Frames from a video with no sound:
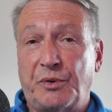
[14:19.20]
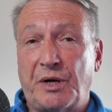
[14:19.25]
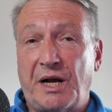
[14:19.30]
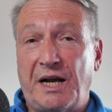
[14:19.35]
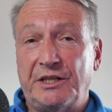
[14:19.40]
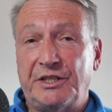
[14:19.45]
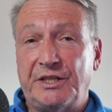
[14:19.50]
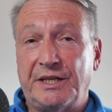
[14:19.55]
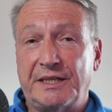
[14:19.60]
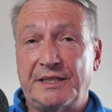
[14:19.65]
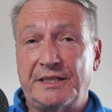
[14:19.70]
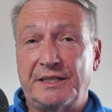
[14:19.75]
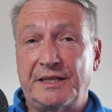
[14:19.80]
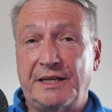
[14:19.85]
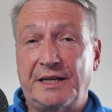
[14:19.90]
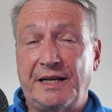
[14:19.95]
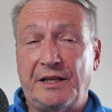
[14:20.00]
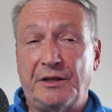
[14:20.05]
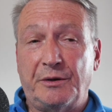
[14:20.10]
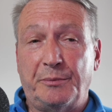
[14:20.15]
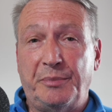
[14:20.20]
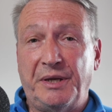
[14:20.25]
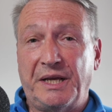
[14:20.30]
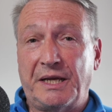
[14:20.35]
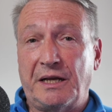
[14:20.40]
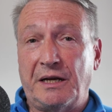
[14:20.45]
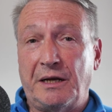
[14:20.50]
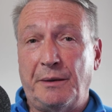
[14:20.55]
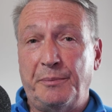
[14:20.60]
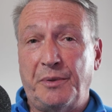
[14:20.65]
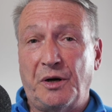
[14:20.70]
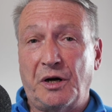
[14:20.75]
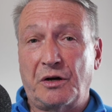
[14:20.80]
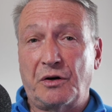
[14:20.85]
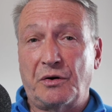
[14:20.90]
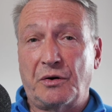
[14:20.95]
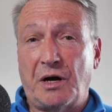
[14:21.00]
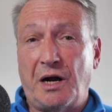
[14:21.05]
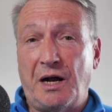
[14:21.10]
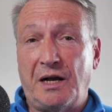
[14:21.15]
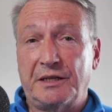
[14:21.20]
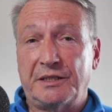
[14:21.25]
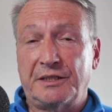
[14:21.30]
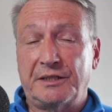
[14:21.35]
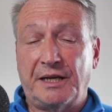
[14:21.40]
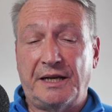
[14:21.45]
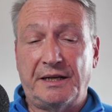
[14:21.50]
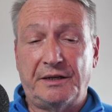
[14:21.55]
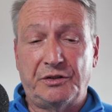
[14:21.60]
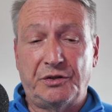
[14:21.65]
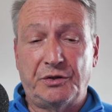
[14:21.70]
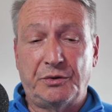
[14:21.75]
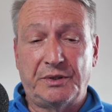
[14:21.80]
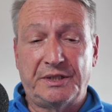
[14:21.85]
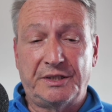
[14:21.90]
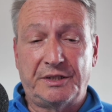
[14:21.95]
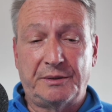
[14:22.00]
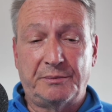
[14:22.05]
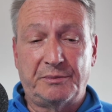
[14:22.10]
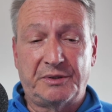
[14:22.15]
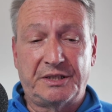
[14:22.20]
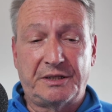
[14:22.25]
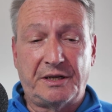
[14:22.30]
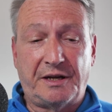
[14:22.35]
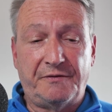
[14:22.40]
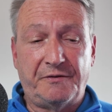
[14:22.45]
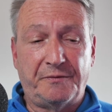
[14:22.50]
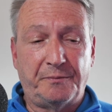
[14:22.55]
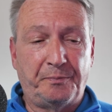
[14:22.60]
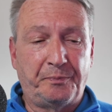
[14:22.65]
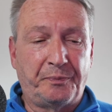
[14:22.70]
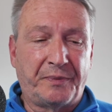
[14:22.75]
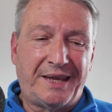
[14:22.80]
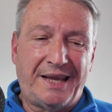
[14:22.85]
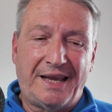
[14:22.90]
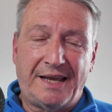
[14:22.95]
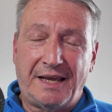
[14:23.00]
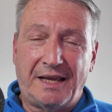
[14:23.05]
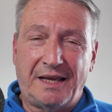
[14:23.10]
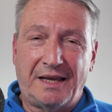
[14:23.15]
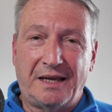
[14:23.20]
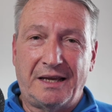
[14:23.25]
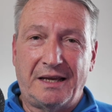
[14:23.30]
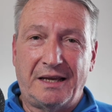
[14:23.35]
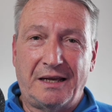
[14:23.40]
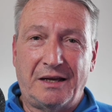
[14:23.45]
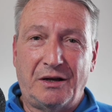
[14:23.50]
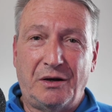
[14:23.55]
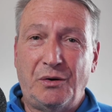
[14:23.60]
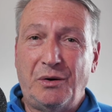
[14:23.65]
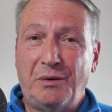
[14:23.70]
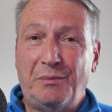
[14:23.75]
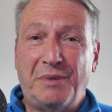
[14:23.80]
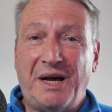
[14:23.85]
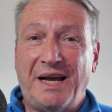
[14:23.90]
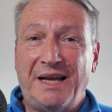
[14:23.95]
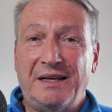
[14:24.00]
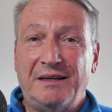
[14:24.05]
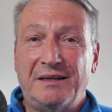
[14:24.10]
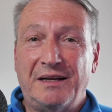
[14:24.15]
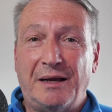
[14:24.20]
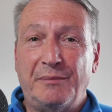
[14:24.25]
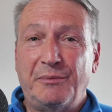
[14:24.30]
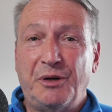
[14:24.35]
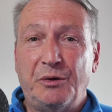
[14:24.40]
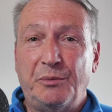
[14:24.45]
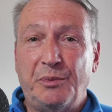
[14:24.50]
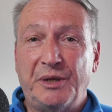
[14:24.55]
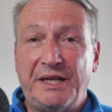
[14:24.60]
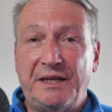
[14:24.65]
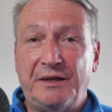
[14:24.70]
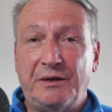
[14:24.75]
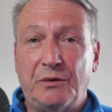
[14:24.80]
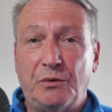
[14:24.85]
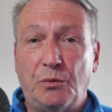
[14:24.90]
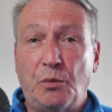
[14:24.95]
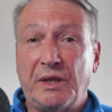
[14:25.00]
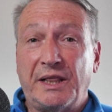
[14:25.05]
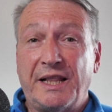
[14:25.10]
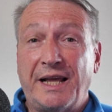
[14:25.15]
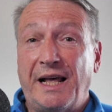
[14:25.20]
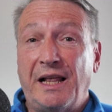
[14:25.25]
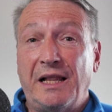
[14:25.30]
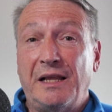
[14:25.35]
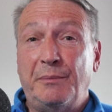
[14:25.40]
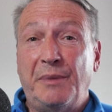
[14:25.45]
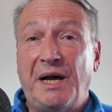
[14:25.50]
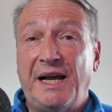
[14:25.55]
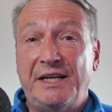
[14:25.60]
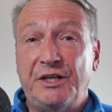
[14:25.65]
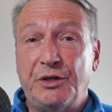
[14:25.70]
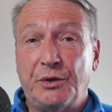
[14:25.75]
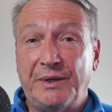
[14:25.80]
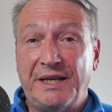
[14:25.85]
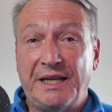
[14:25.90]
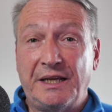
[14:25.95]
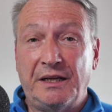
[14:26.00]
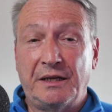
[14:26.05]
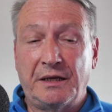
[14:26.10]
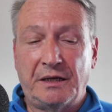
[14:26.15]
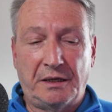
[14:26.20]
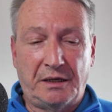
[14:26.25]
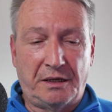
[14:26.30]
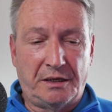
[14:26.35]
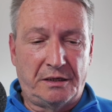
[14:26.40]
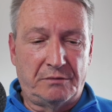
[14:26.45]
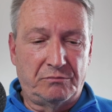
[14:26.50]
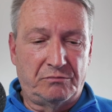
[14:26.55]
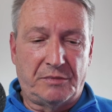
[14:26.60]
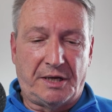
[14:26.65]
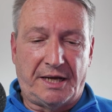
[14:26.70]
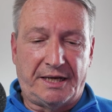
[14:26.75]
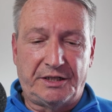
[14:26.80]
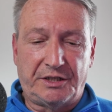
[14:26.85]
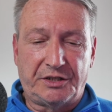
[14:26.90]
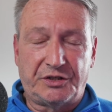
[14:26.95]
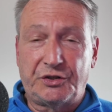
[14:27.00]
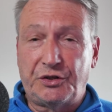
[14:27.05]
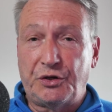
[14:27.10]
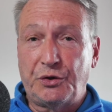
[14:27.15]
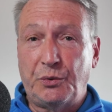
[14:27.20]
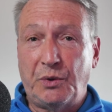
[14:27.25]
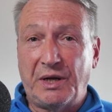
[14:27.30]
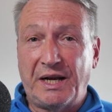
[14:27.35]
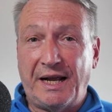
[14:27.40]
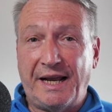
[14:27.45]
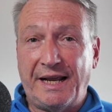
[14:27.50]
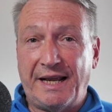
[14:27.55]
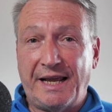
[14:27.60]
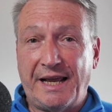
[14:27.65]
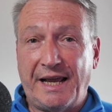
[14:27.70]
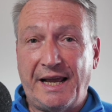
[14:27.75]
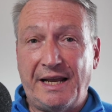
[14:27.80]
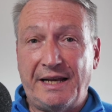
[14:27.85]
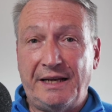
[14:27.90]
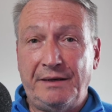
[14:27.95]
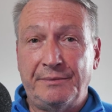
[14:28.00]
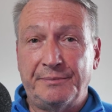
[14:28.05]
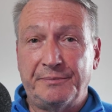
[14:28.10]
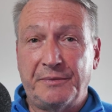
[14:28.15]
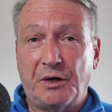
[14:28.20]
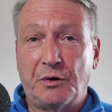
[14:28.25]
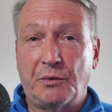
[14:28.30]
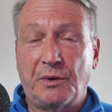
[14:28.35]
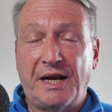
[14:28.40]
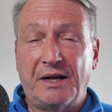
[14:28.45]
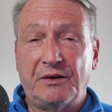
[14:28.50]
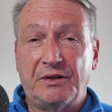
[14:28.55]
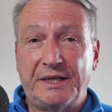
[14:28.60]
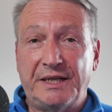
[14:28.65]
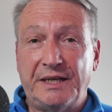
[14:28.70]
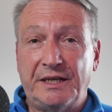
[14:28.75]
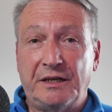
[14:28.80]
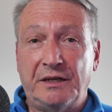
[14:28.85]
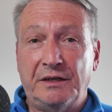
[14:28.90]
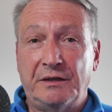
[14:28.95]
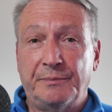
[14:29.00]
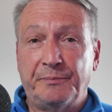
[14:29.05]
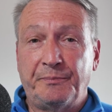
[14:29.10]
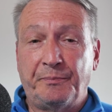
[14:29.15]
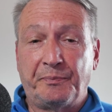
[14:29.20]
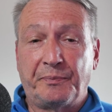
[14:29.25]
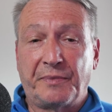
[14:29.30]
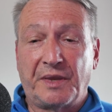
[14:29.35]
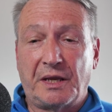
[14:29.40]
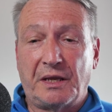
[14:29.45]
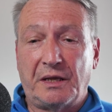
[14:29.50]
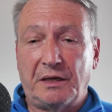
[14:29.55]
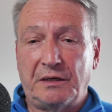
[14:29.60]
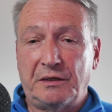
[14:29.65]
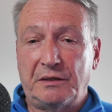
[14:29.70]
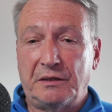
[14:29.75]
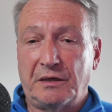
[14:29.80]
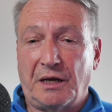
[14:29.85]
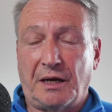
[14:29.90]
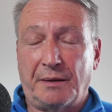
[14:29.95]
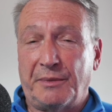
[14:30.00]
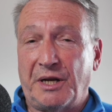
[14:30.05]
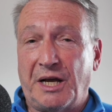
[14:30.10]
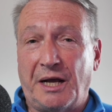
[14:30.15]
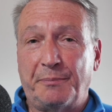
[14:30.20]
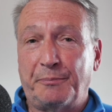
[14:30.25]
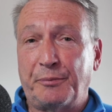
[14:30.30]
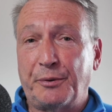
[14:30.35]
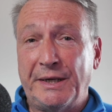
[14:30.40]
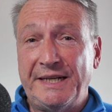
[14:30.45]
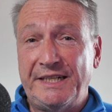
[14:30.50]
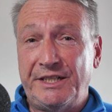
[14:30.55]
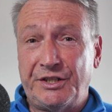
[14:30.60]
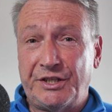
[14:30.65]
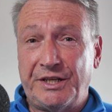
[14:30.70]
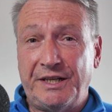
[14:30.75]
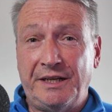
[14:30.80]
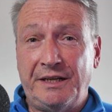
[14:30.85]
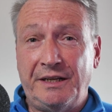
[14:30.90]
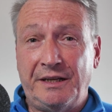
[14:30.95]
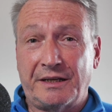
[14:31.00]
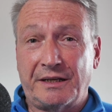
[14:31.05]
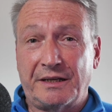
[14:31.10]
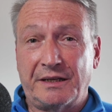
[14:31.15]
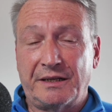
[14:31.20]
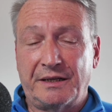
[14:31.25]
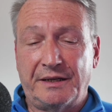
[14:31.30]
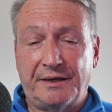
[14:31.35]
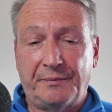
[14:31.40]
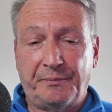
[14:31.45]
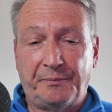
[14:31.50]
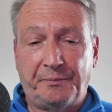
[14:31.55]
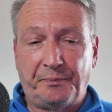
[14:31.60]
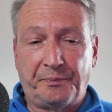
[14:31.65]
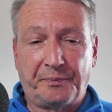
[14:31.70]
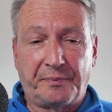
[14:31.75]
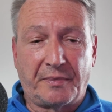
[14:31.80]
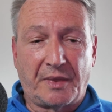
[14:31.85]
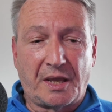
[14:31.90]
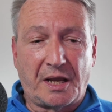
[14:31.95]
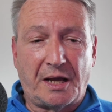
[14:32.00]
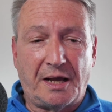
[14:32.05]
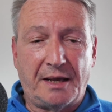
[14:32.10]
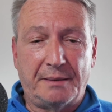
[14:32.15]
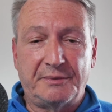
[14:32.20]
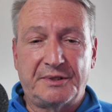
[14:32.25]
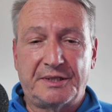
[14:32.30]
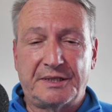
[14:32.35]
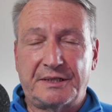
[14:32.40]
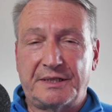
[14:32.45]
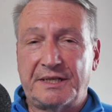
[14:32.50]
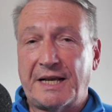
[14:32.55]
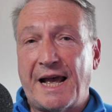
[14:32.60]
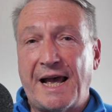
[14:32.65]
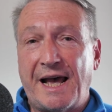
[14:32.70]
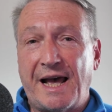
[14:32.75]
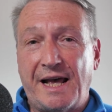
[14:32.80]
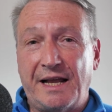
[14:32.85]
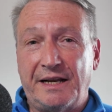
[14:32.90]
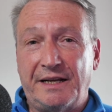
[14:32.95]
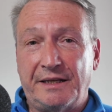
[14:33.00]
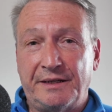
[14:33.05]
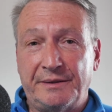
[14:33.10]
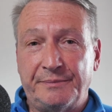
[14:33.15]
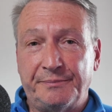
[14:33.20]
projects together, picking up our cross and doing some stuff. Who am I? I'm nobody. What the hell am I doing? I just do what I can around here. I'm not preaching. I'm sad.